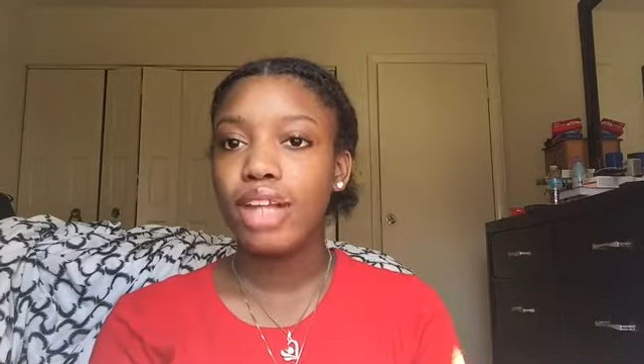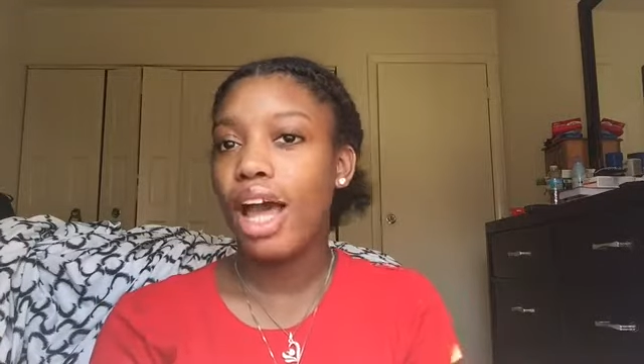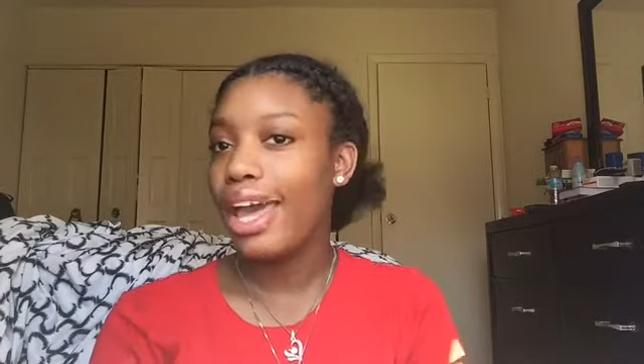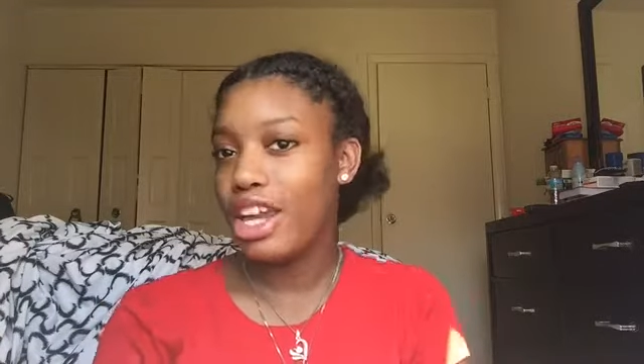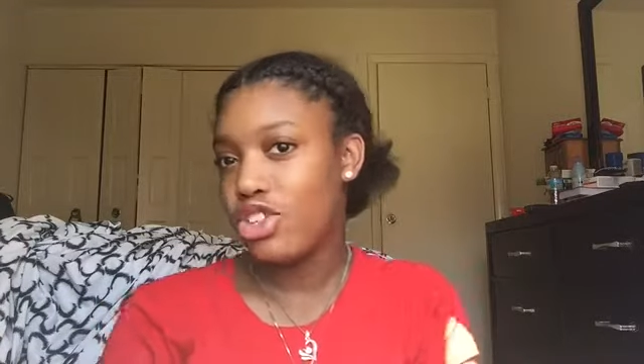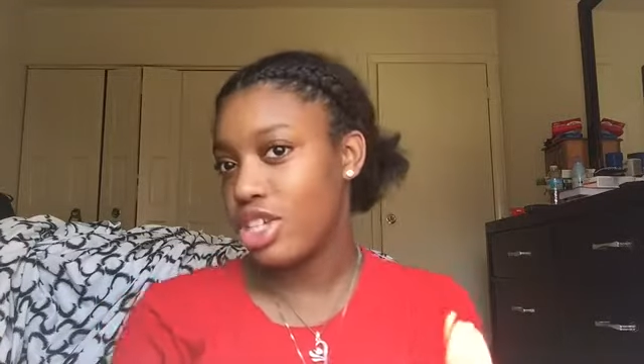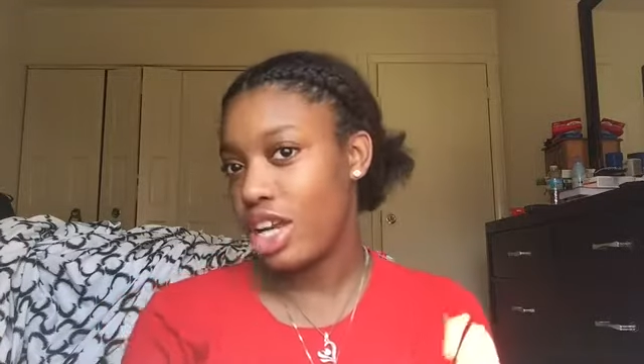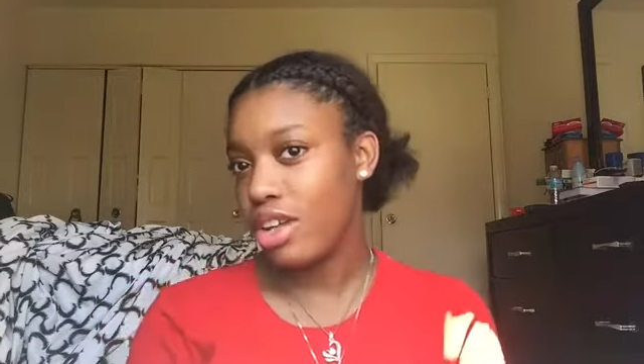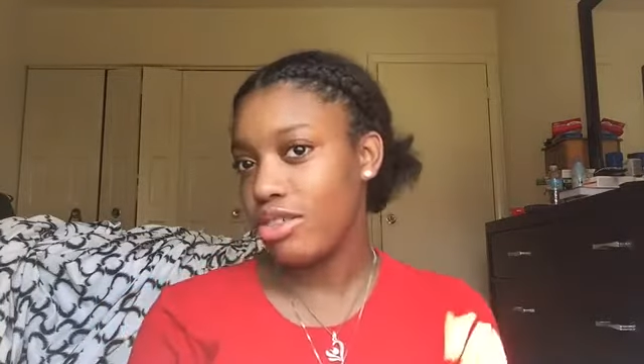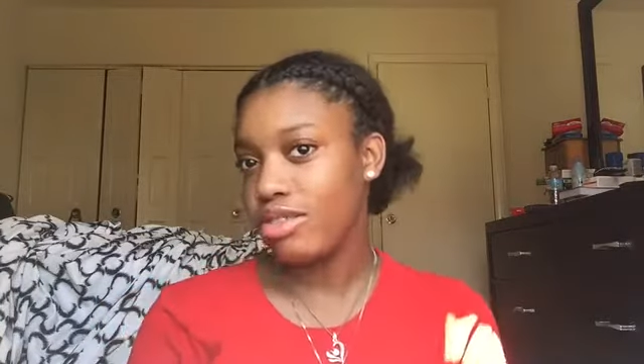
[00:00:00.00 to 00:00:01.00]
a
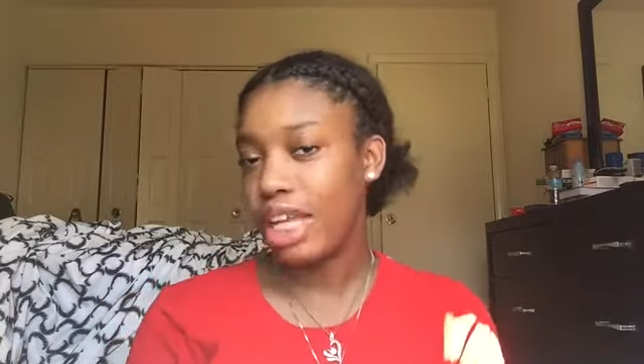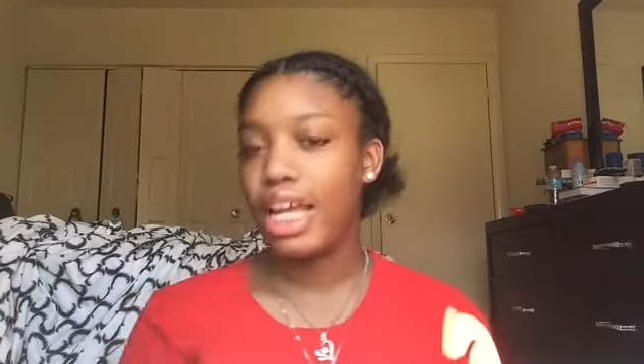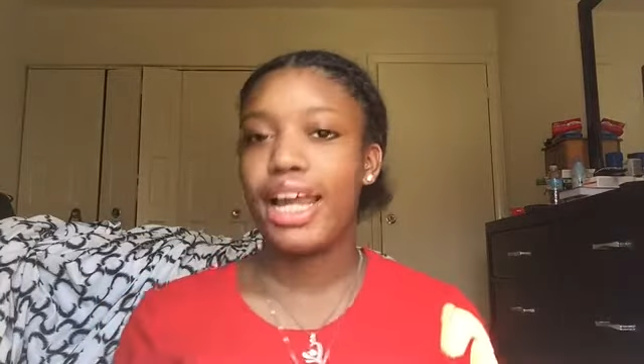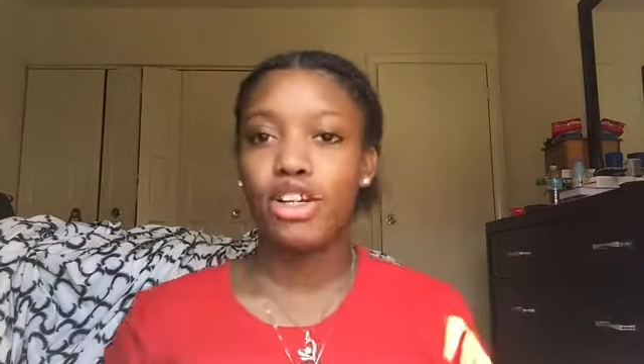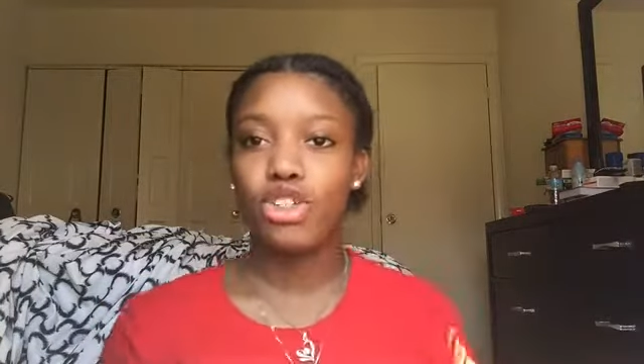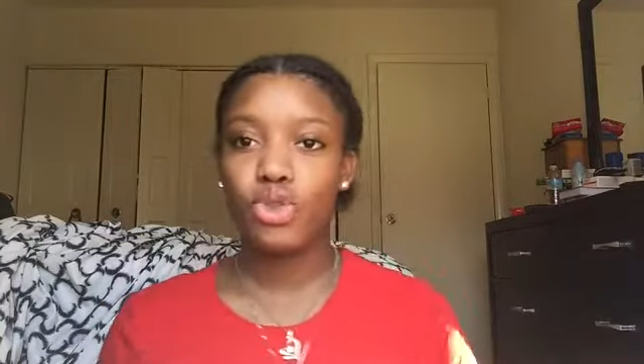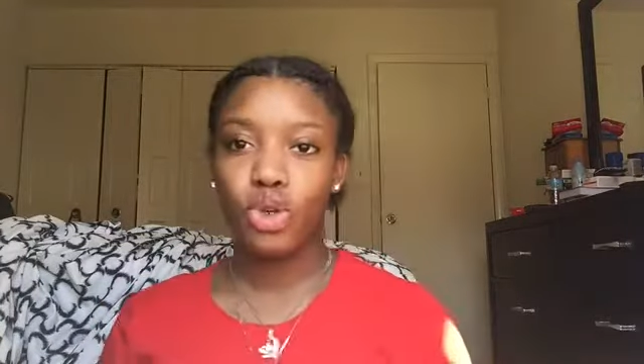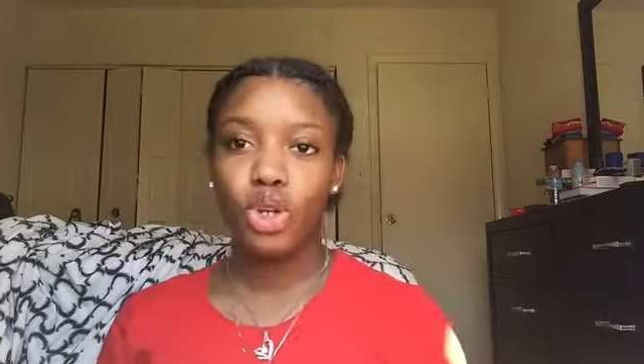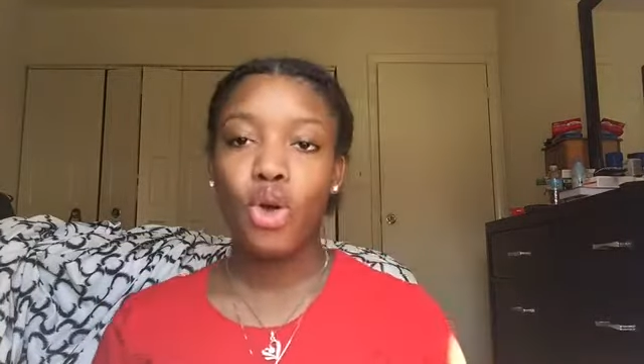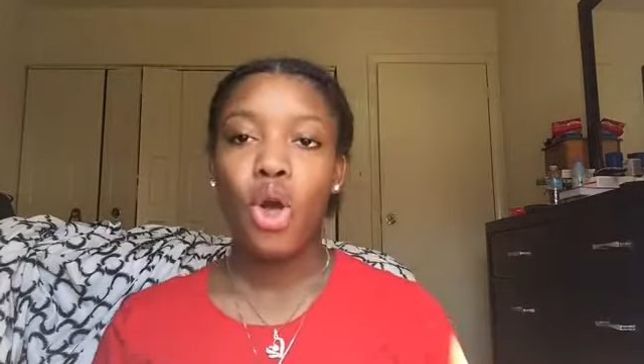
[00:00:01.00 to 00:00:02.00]
hairstyle, like a hair
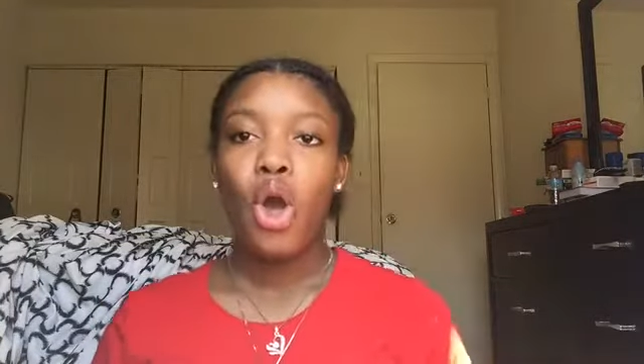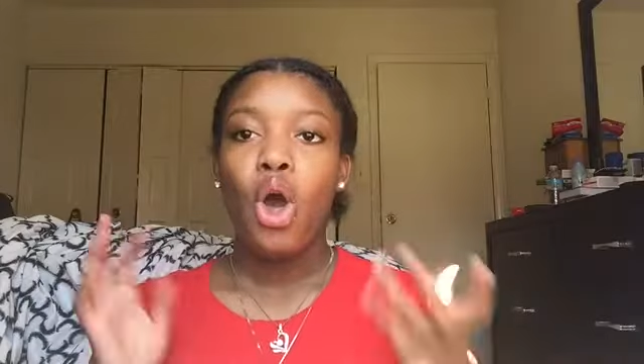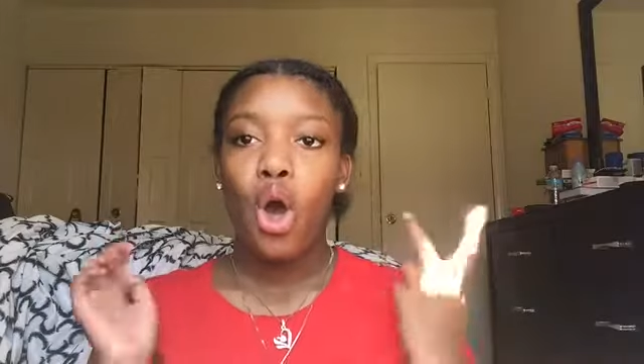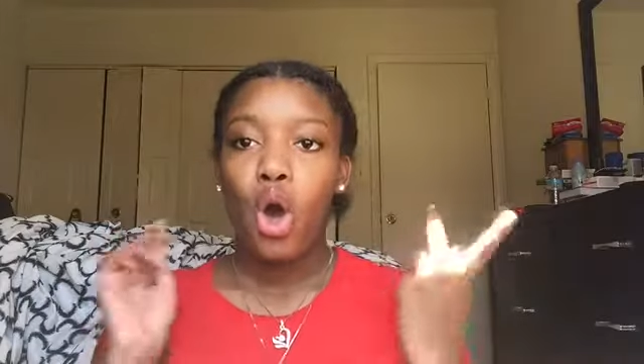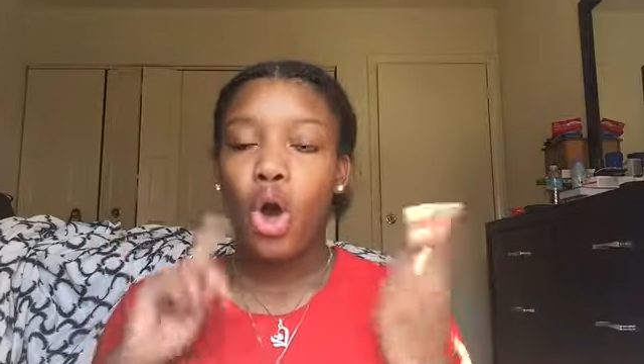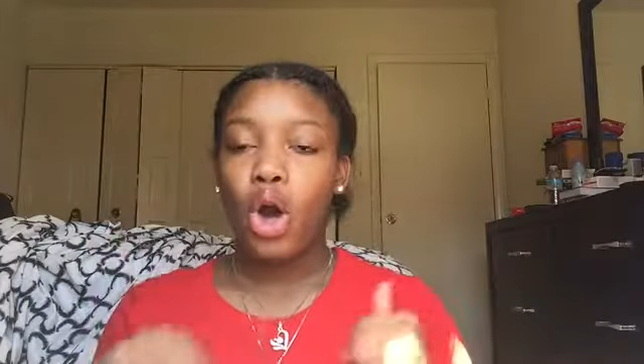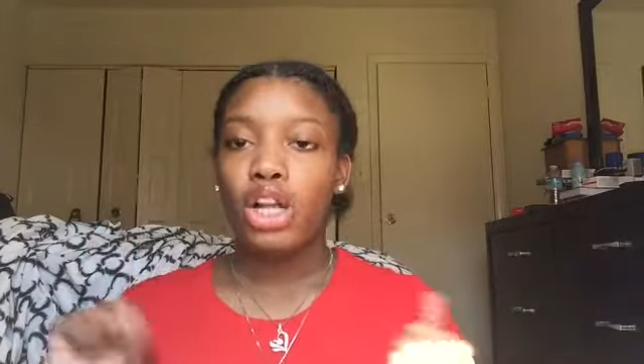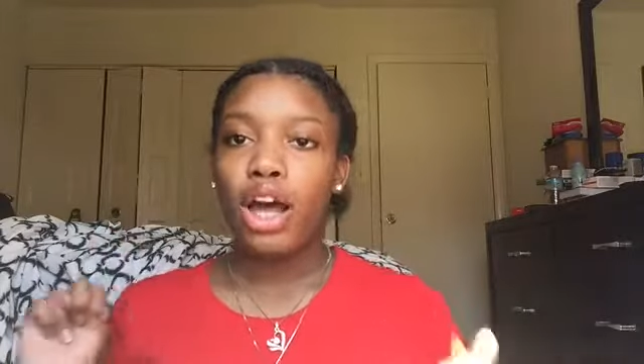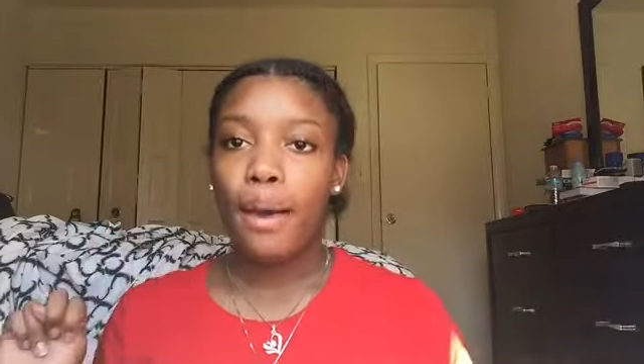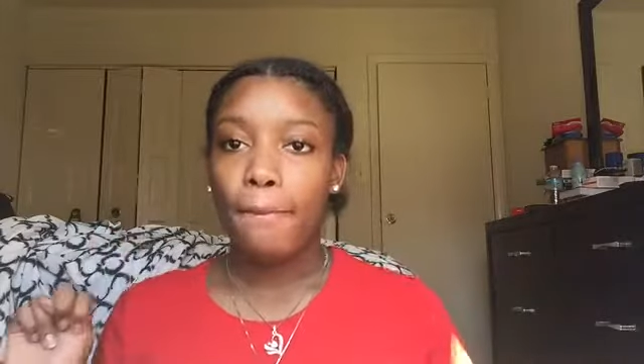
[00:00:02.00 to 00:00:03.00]
tutorial
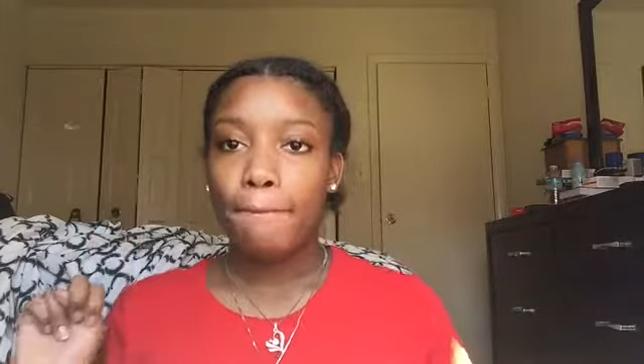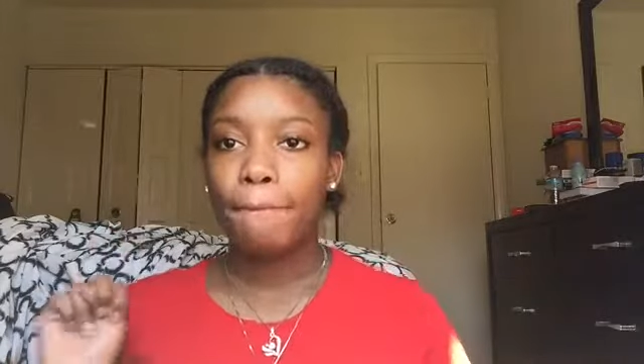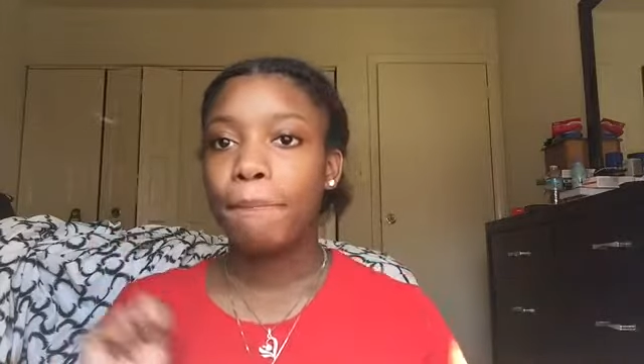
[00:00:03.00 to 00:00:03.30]
on